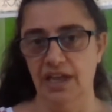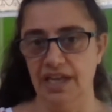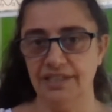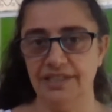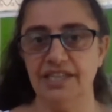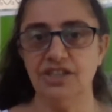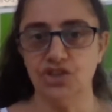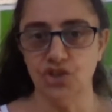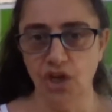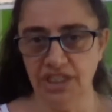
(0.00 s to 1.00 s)
is this
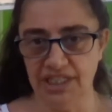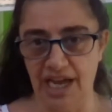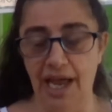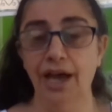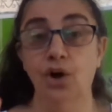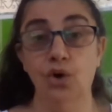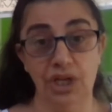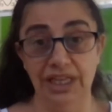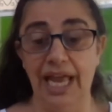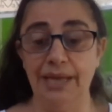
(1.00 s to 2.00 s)
doctor or
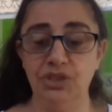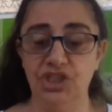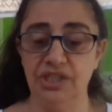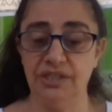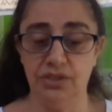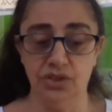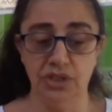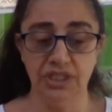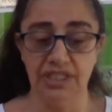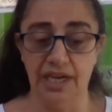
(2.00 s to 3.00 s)
claims she's a
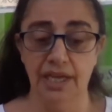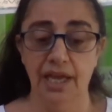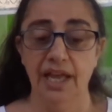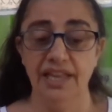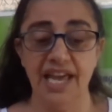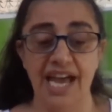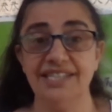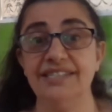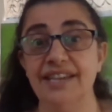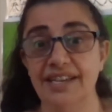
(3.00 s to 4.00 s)
doctor that
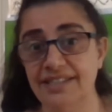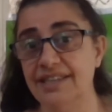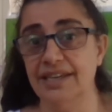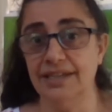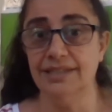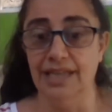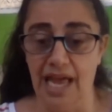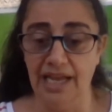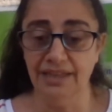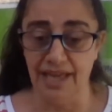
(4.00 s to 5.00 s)
says things
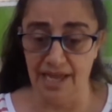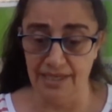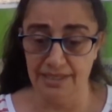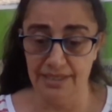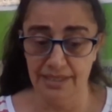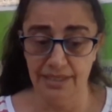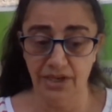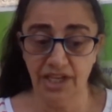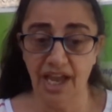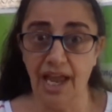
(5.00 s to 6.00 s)
like that?
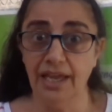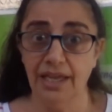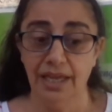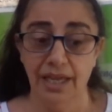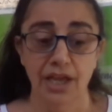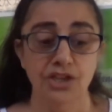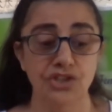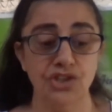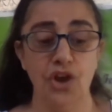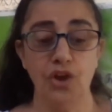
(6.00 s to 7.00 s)
Okay.
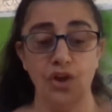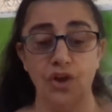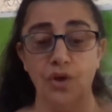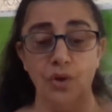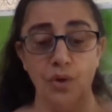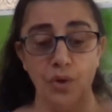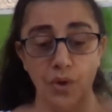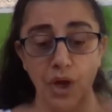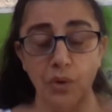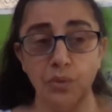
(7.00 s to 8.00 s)
So
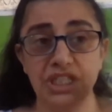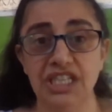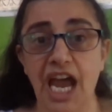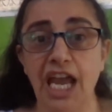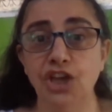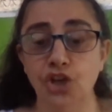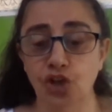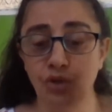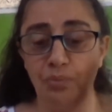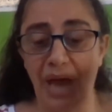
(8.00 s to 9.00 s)
it would take
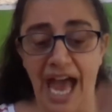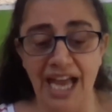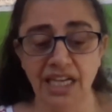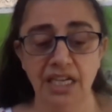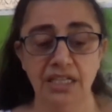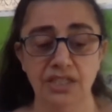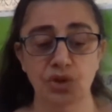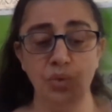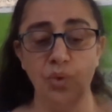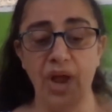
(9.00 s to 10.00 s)
you back
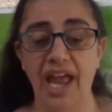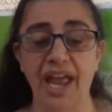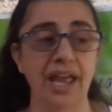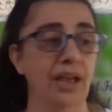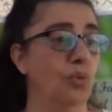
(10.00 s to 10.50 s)
to where